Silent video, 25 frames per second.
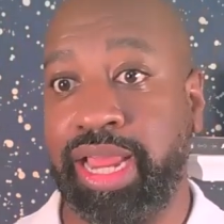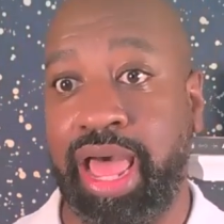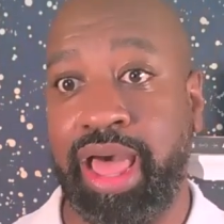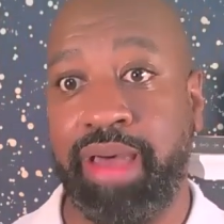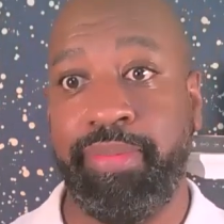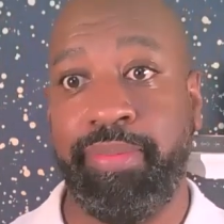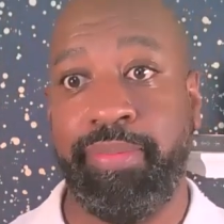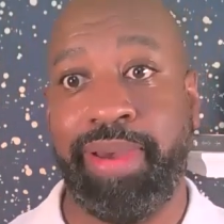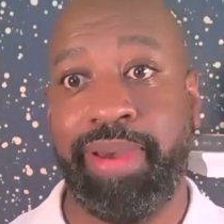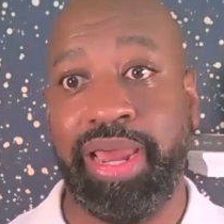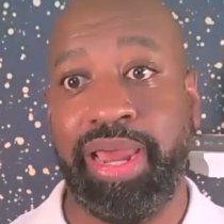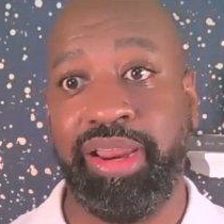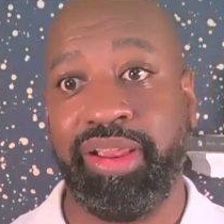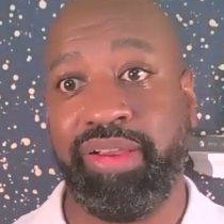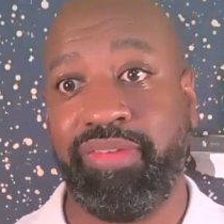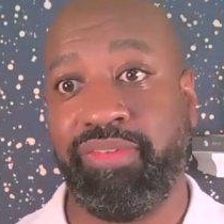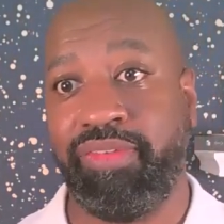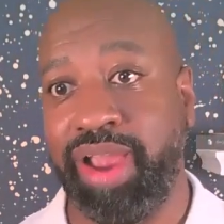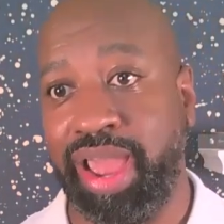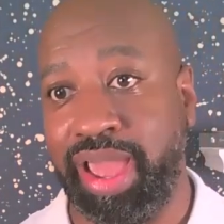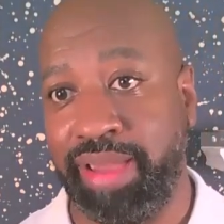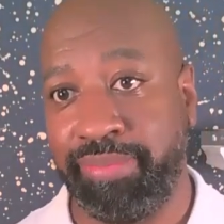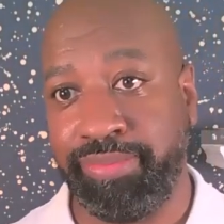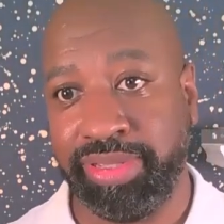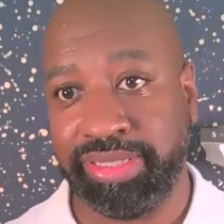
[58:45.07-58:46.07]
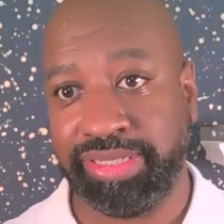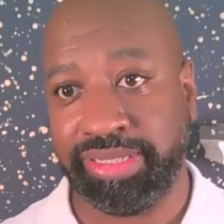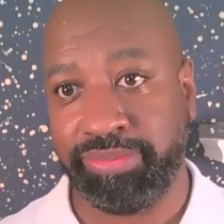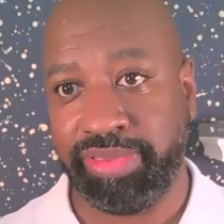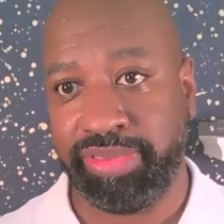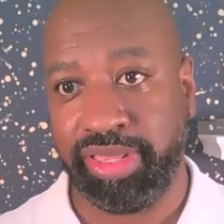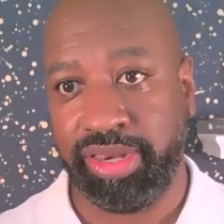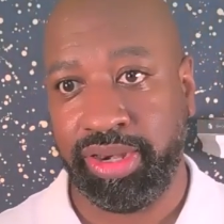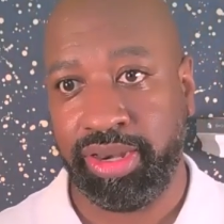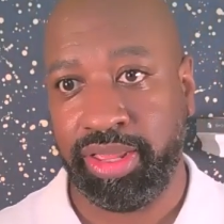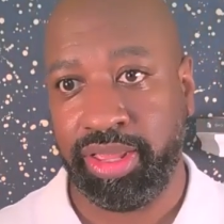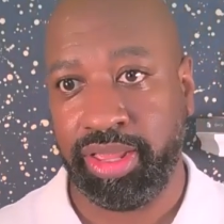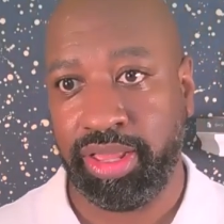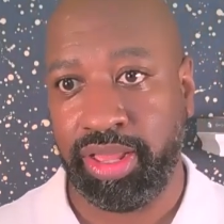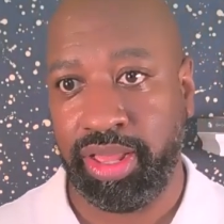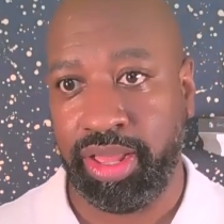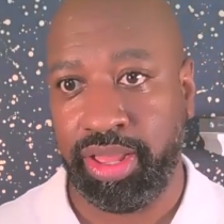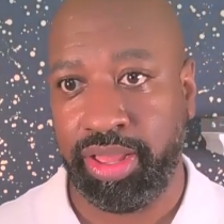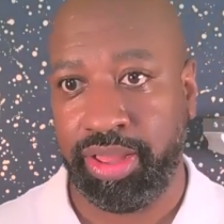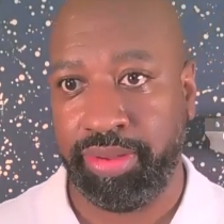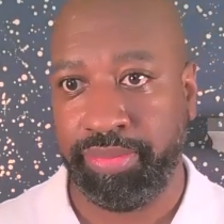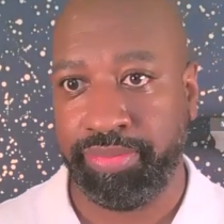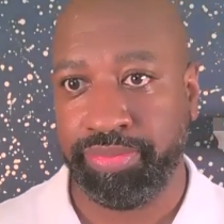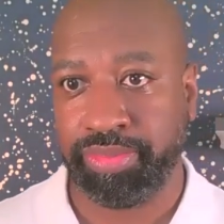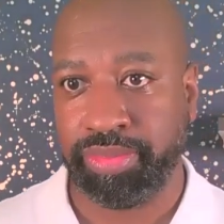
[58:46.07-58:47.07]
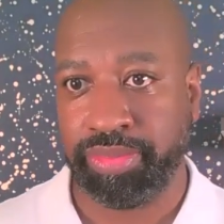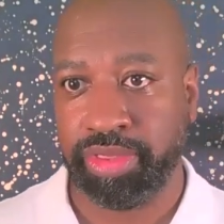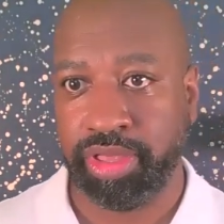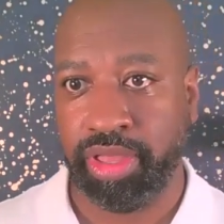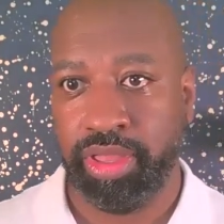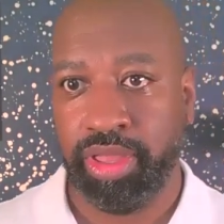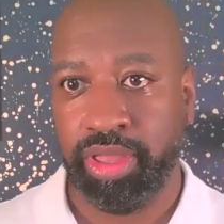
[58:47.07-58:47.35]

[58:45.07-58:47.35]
I'm about to grab me something to